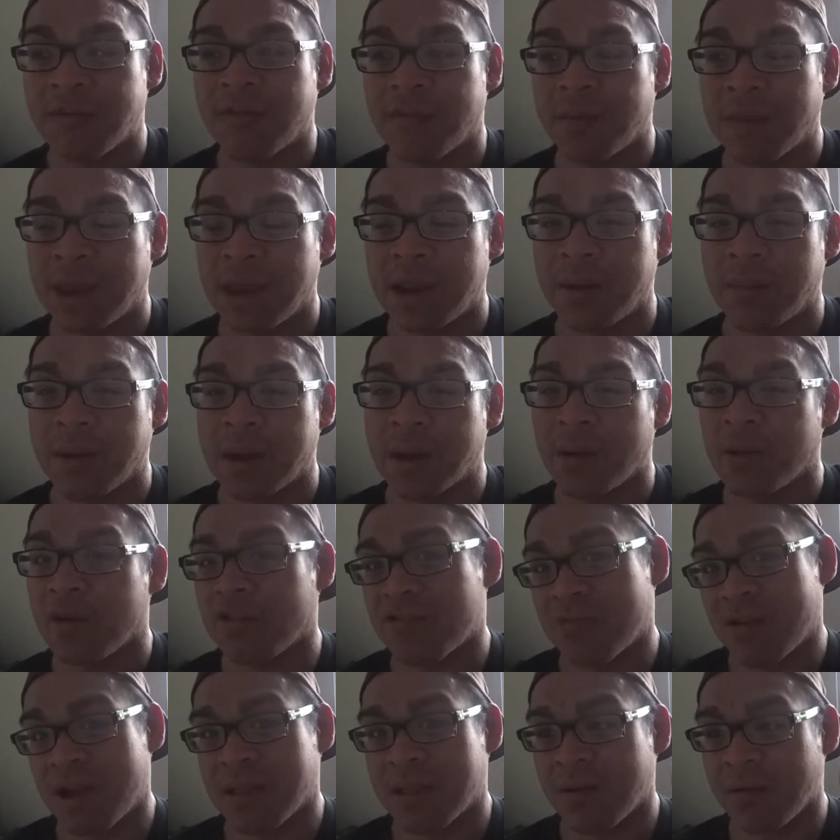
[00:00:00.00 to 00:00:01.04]
for me, depending which
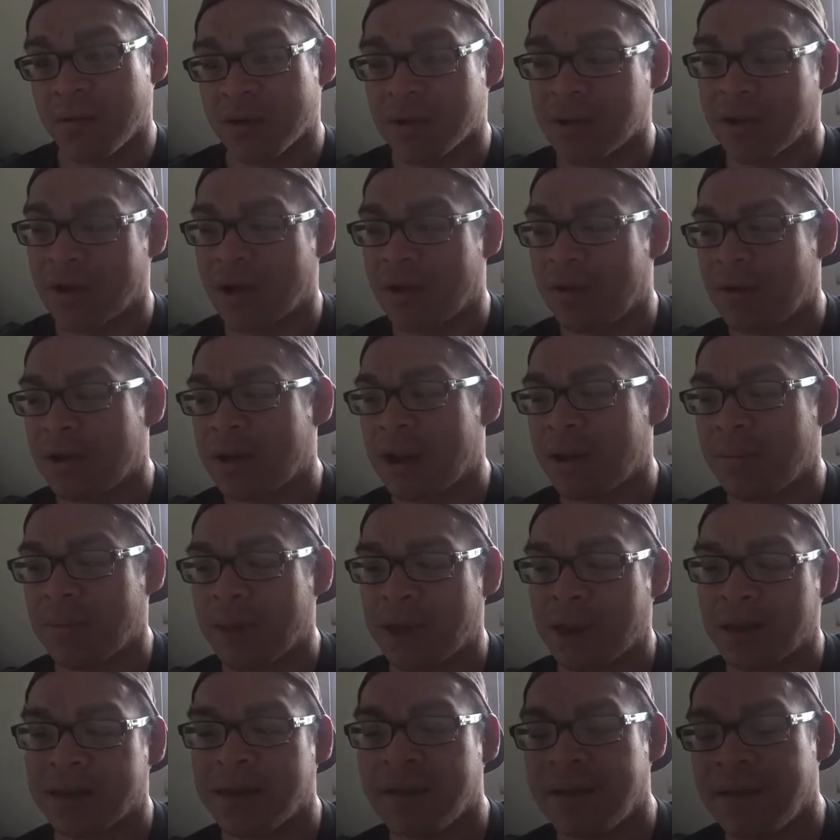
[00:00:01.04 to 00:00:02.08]
rides he wants to go on. I
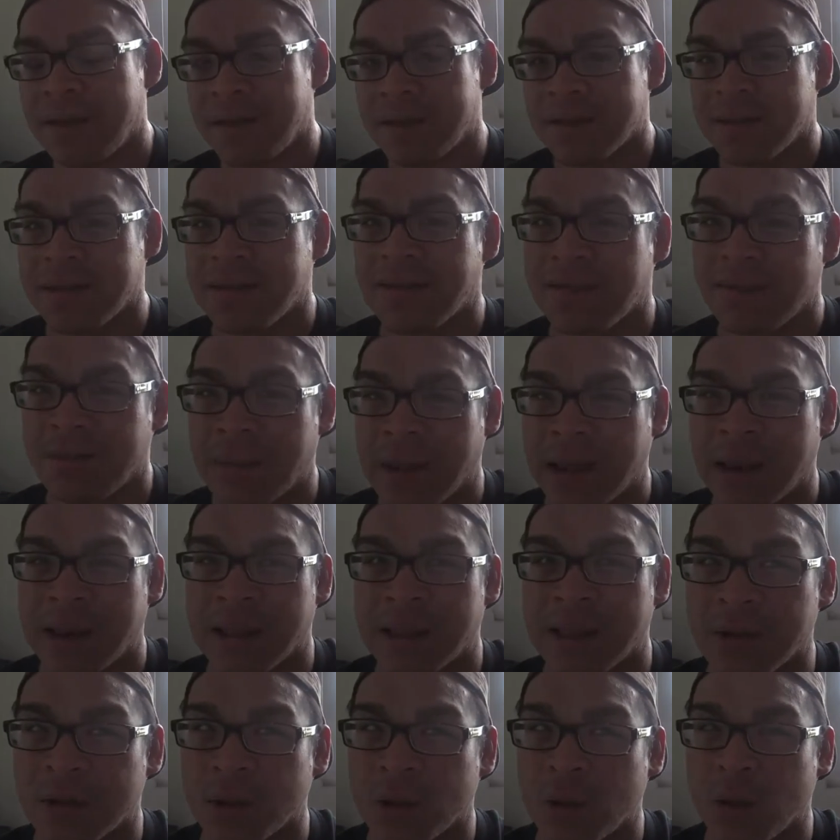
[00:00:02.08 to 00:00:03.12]
mean, there shouldn't be
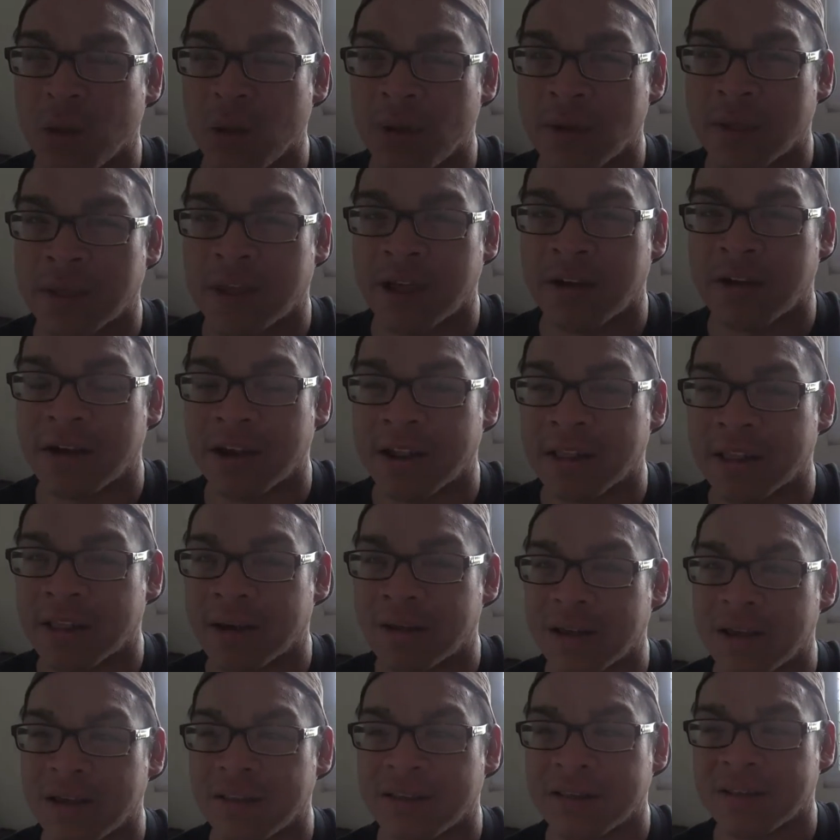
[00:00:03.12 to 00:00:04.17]
anything too scary
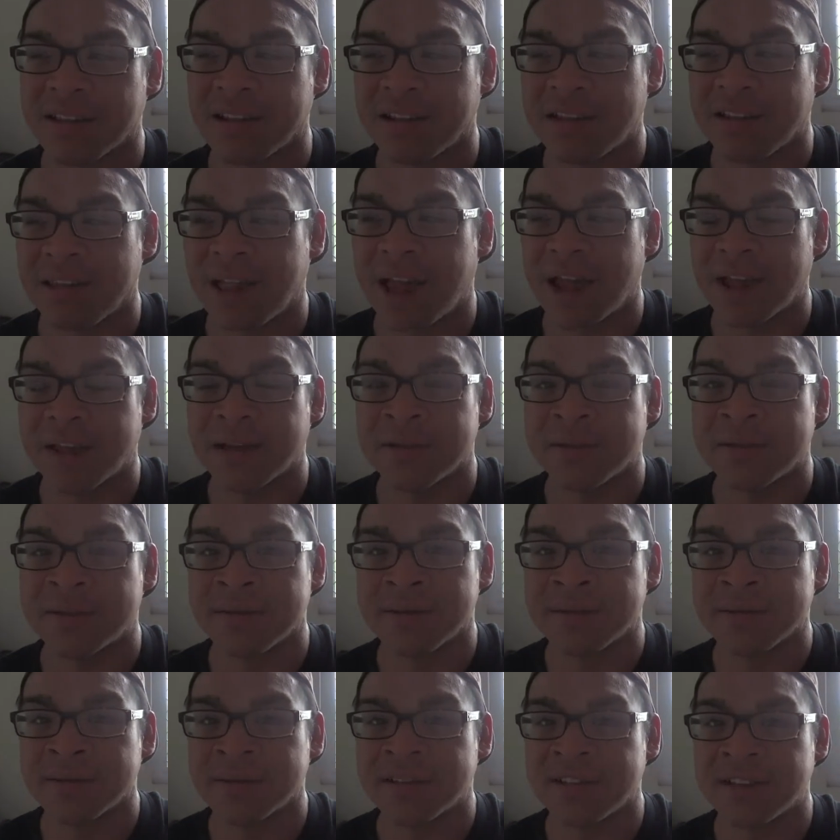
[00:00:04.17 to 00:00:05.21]
considering he's still like
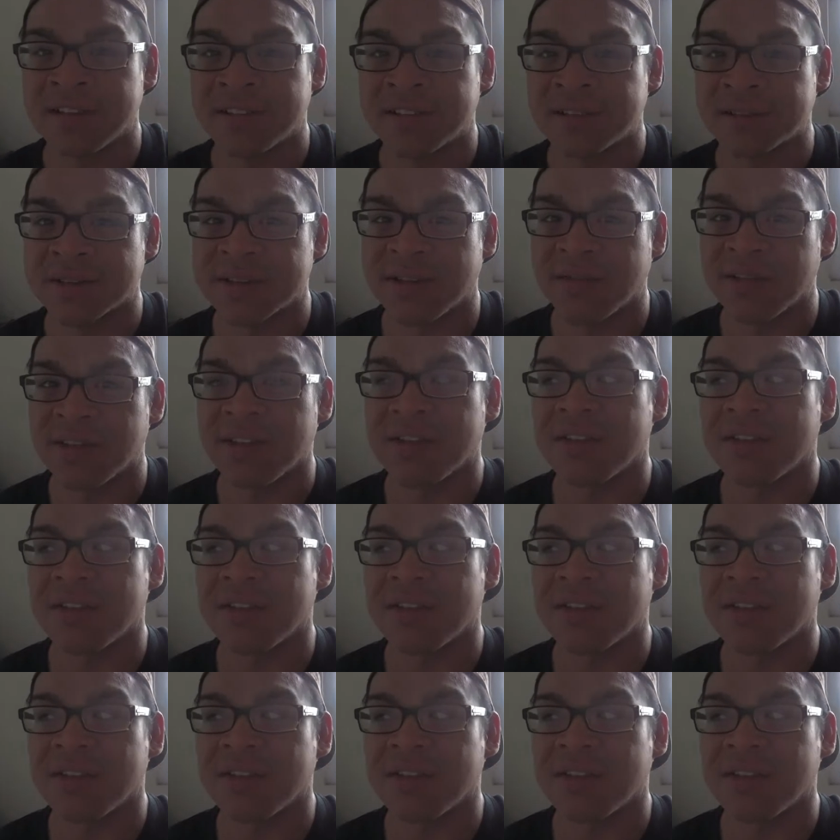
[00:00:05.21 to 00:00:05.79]
six or seven